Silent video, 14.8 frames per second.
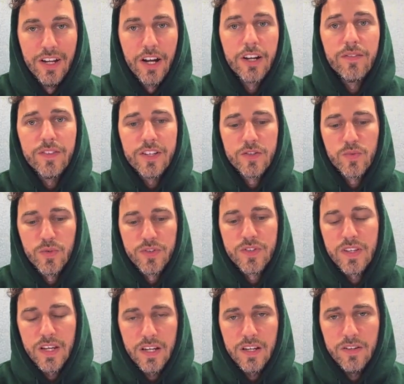None of this will
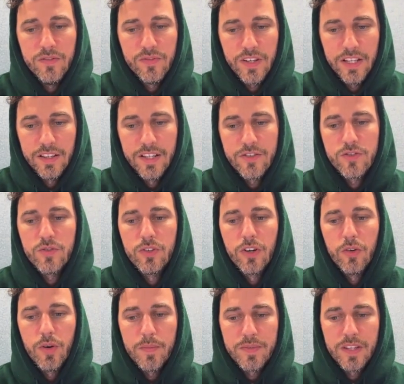save unless you
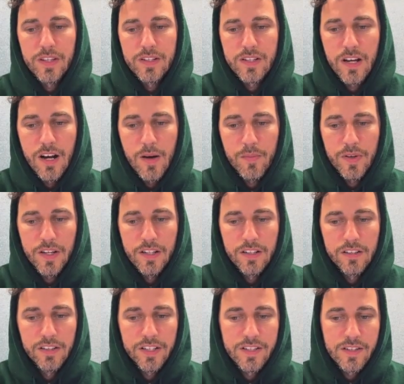go up to the top and
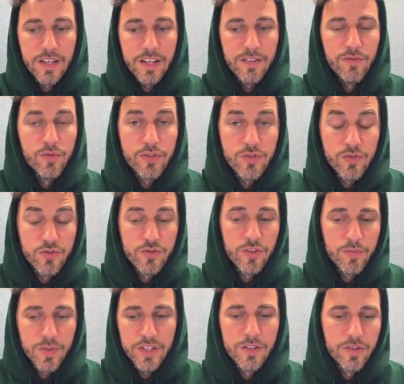click save, which you
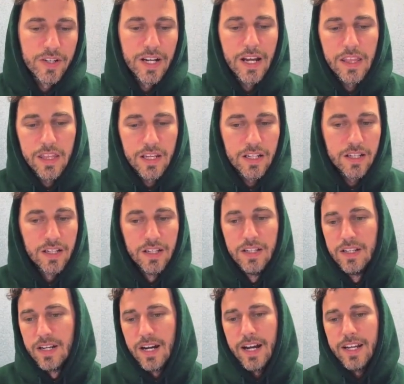should be doing. I think
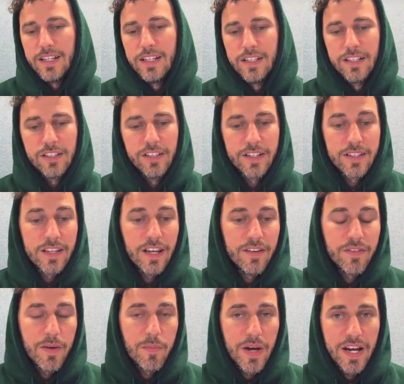I didn't click
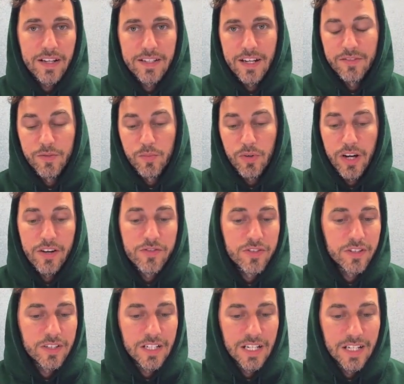save. I backed out of a
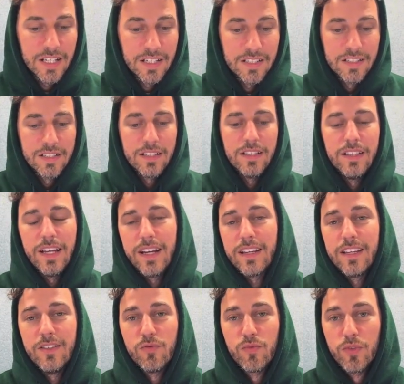browser and that
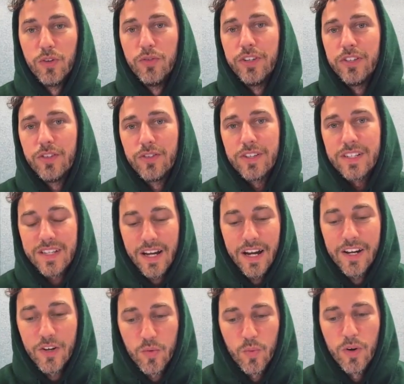can ruin your
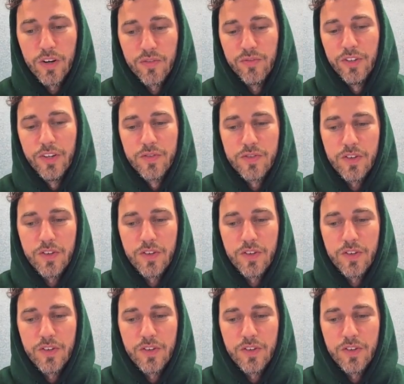entire workflow.